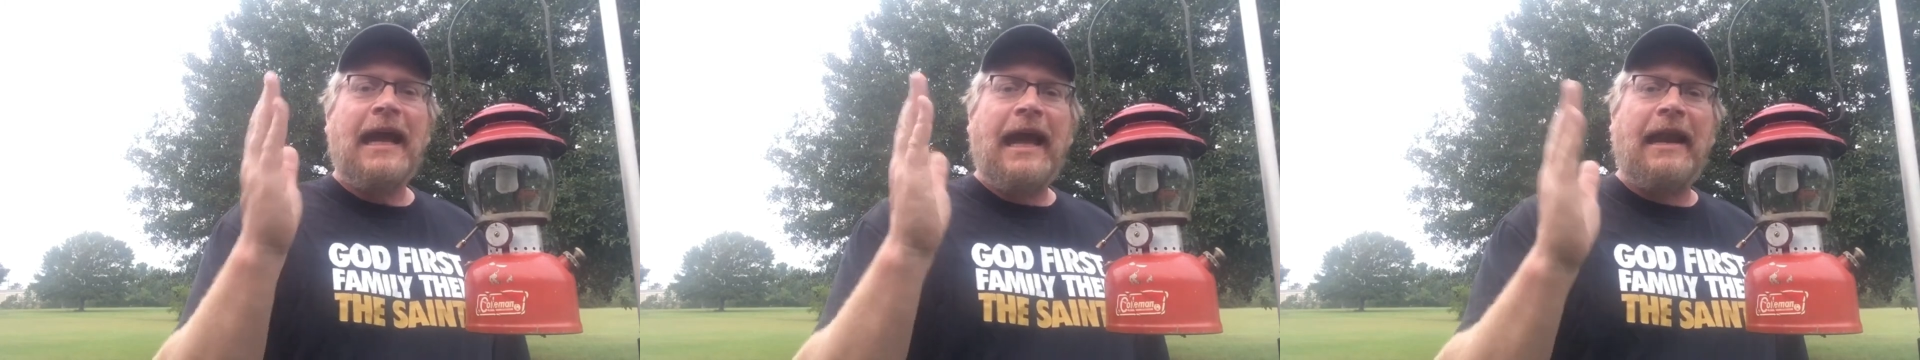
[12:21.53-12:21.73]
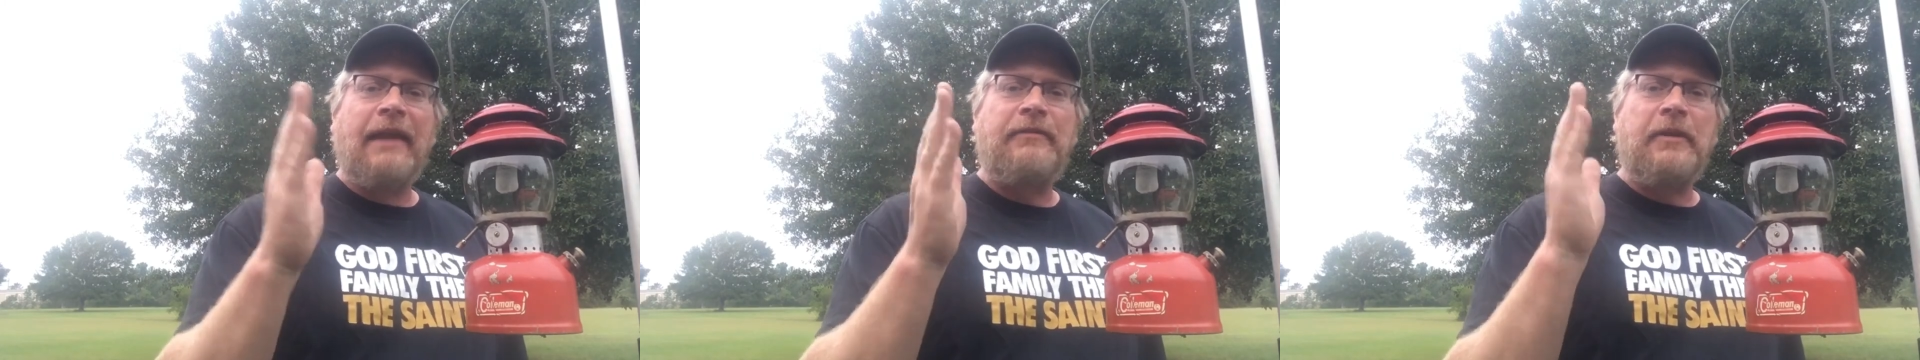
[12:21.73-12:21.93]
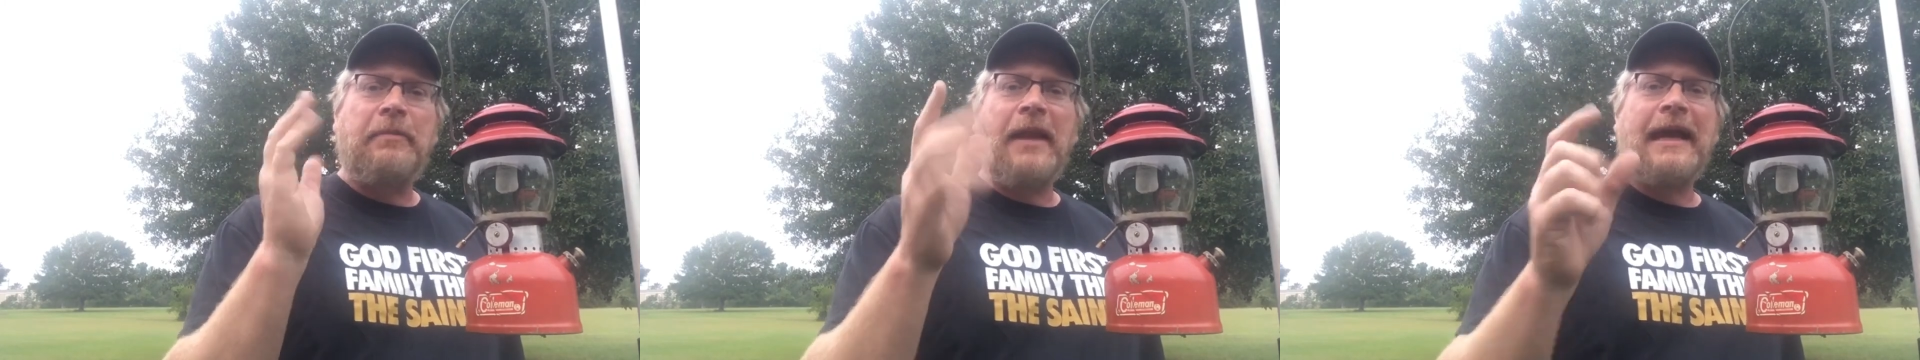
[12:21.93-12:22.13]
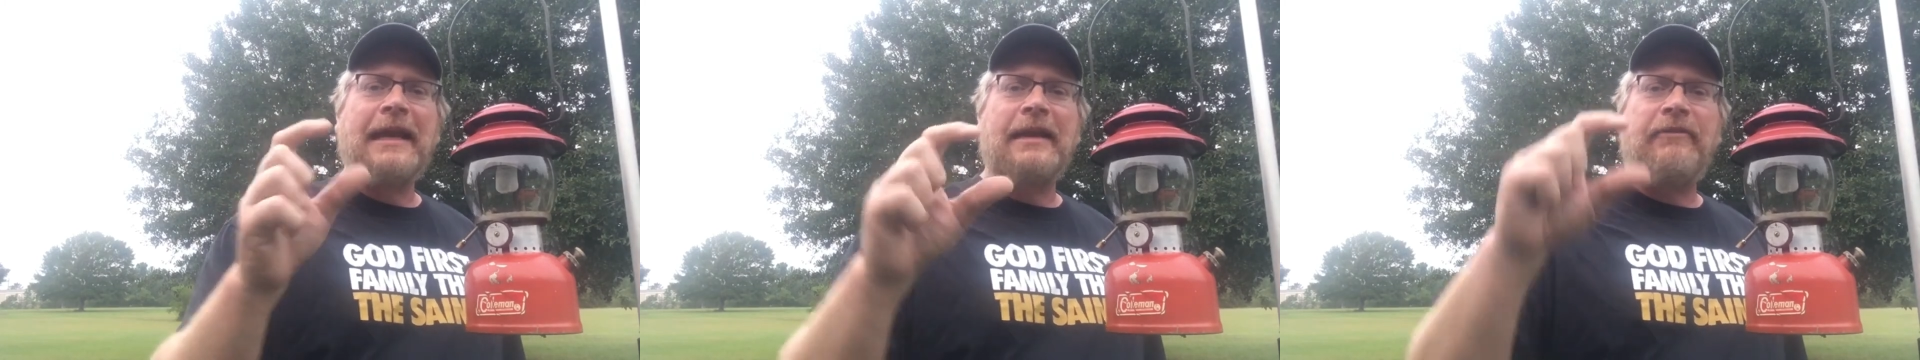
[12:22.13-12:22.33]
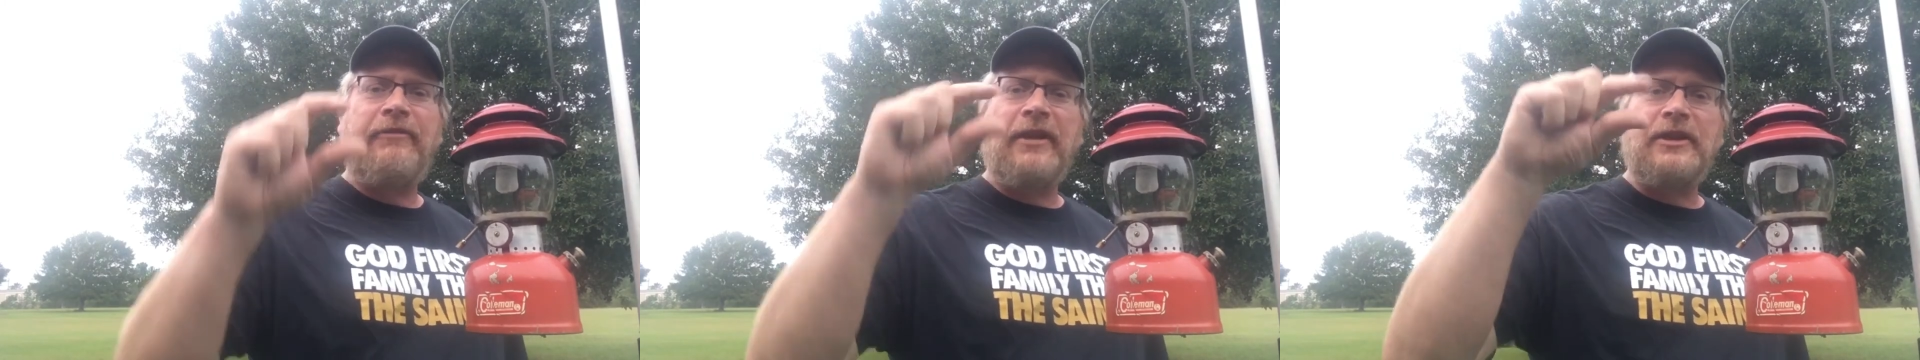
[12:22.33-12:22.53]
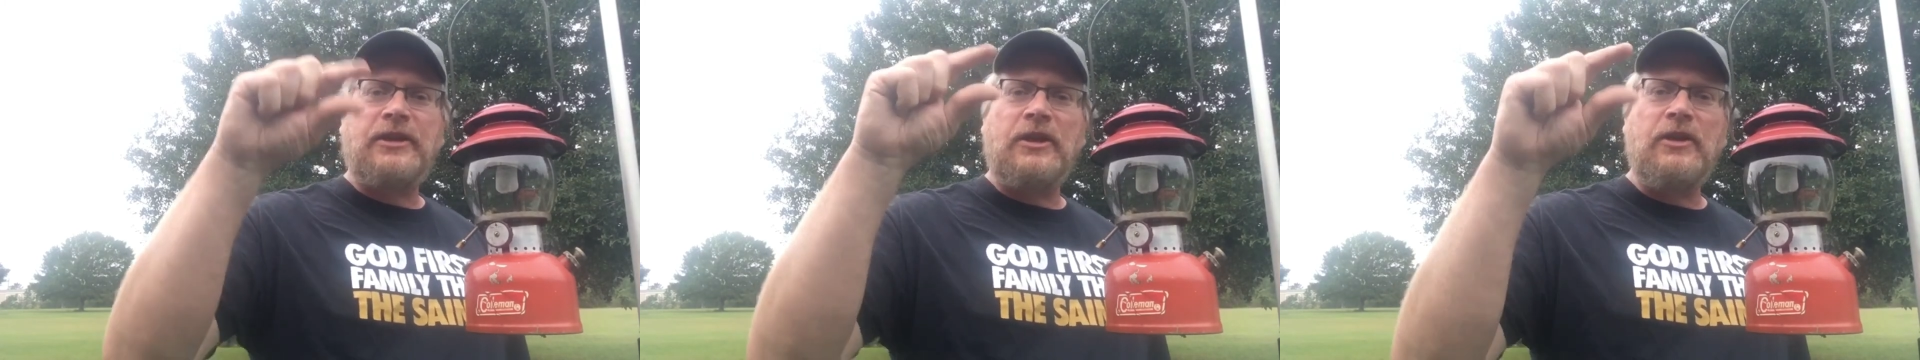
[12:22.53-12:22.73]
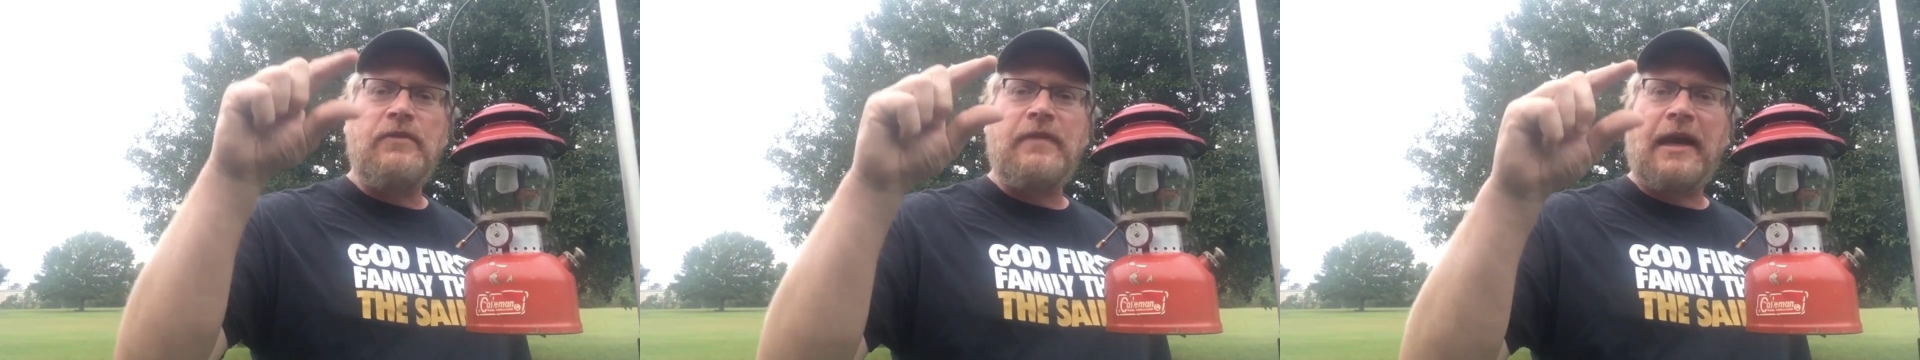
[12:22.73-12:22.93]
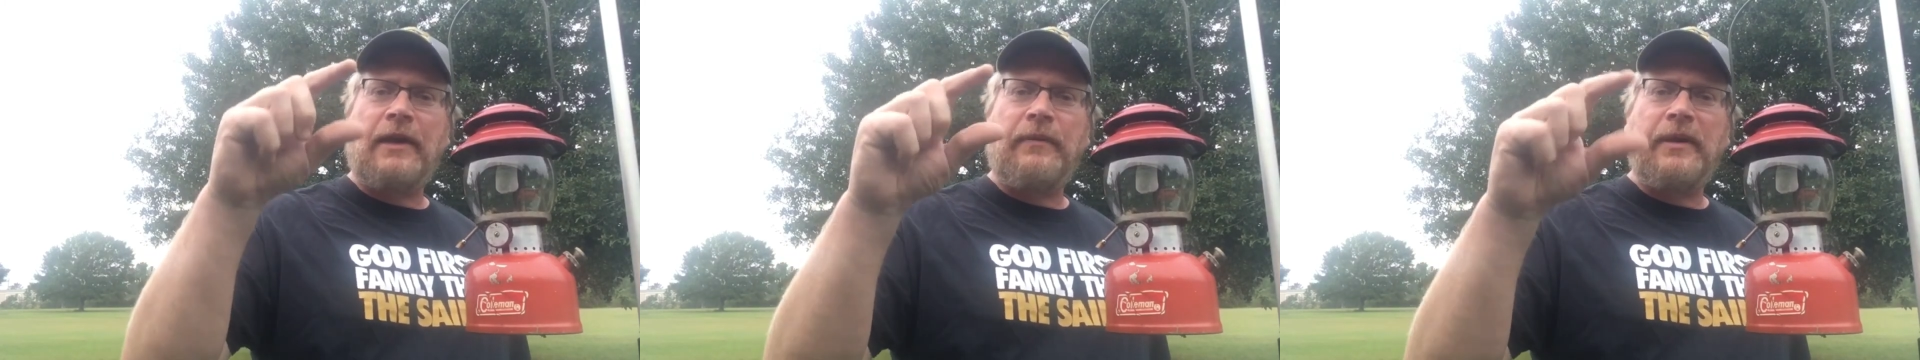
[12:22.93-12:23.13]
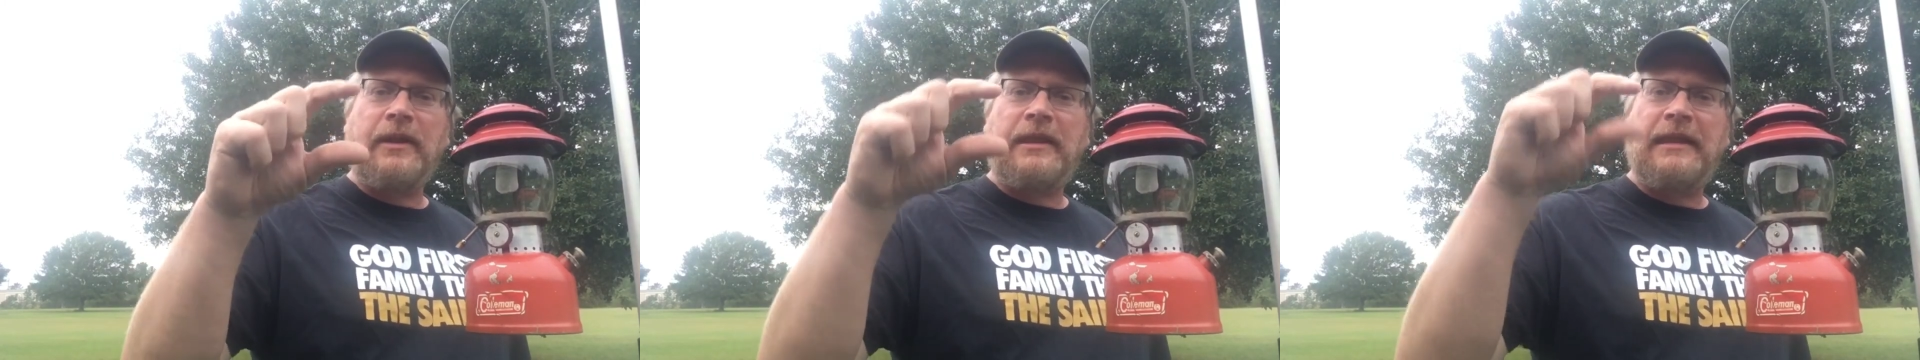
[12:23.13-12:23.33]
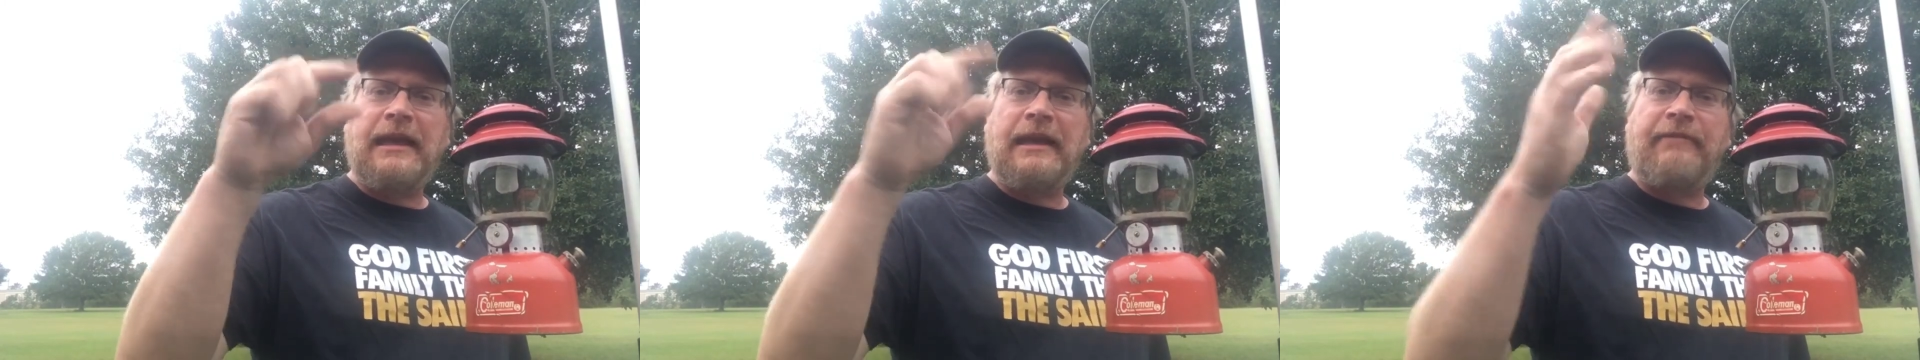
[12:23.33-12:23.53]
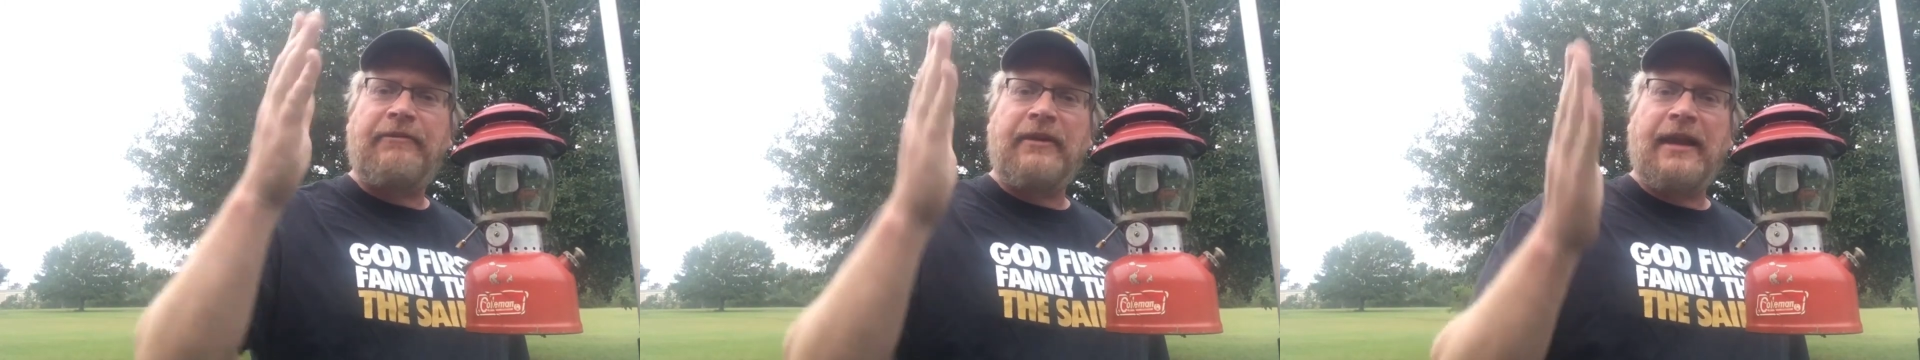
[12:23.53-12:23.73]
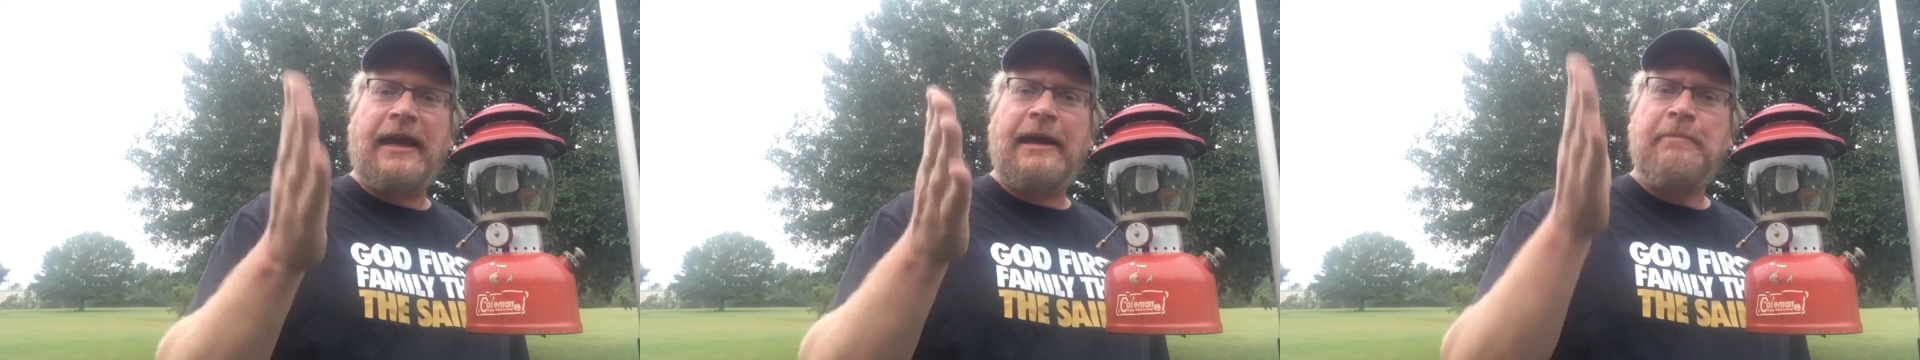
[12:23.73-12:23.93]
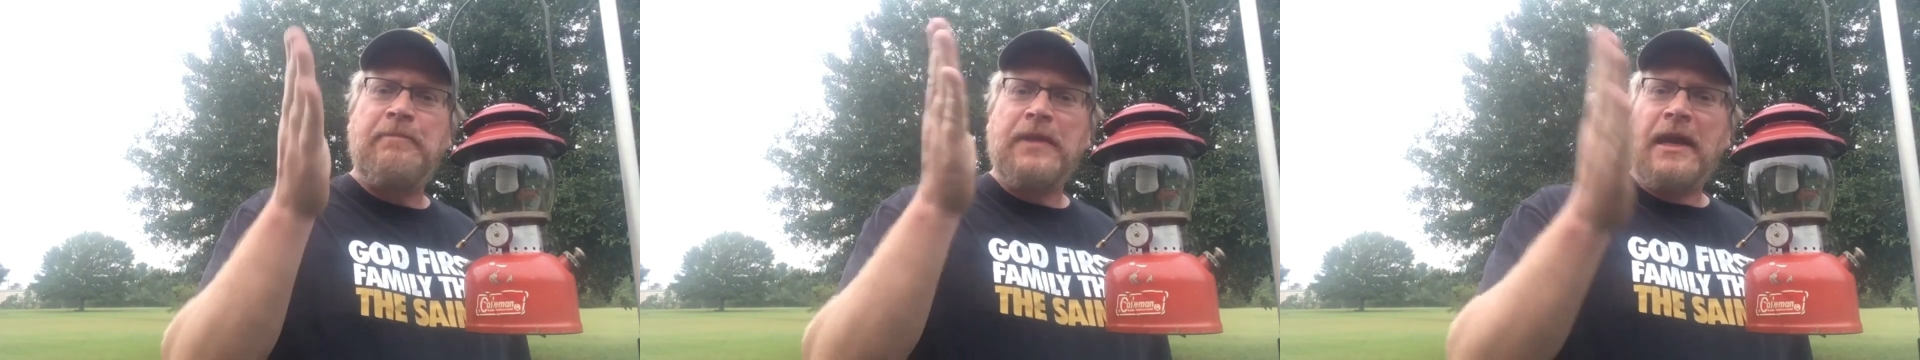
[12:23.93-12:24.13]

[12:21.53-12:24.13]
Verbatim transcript: And if you're blackening fish and you've got a real thick fillet,